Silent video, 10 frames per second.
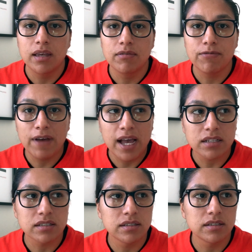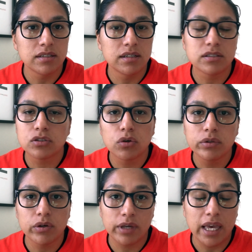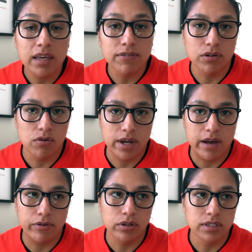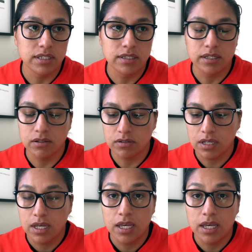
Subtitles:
In fact, it's totally okay if you don't have all the details.